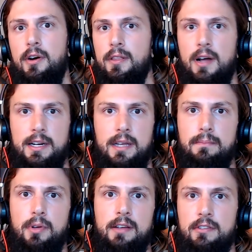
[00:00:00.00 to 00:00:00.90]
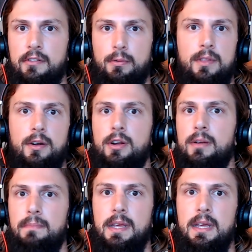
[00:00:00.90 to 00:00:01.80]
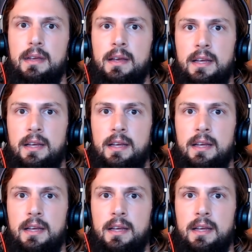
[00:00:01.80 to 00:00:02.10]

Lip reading: unlocking places where there could be